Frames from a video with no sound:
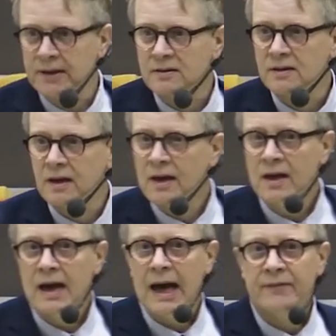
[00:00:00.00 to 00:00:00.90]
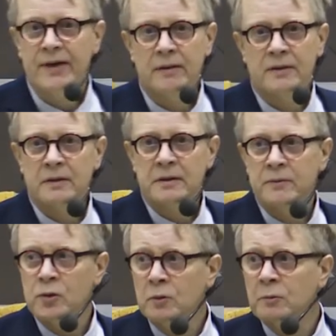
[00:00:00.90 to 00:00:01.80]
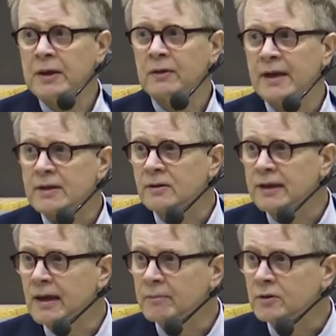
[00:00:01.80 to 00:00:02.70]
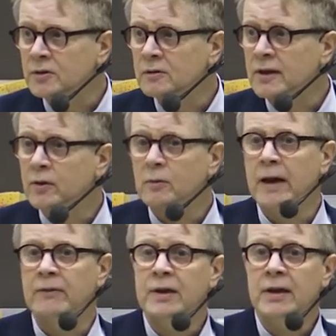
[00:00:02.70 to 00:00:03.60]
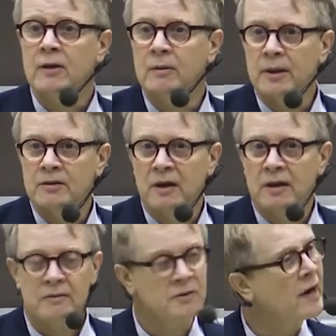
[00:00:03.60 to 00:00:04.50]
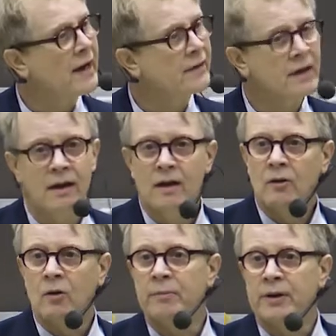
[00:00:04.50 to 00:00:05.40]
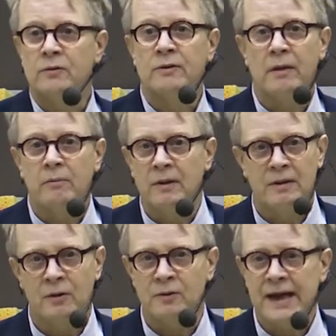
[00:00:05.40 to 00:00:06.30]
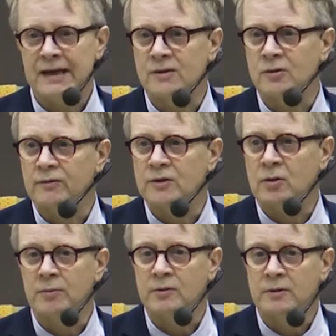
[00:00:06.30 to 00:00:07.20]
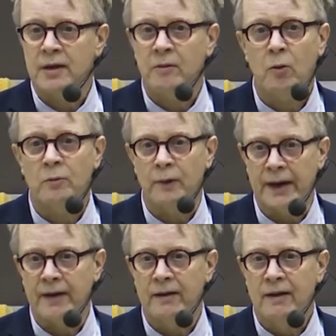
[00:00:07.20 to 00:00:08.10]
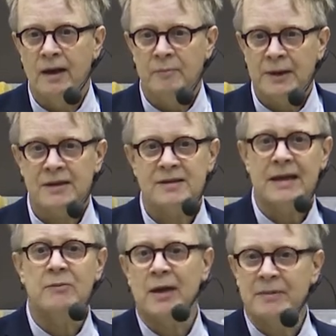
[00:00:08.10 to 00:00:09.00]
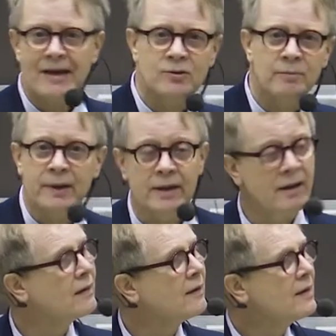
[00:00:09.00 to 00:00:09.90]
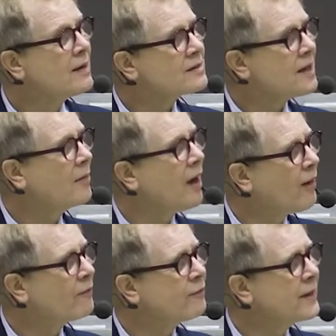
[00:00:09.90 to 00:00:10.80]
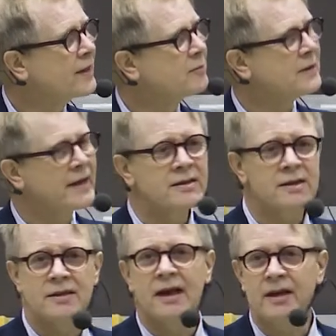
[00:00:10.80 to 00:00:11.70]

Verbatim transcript: means. And the new innovation enables totally new way of thinking about driving compared to the, or taxi service compared to the old way. But at the same time, it has to be somehow fitted with the existing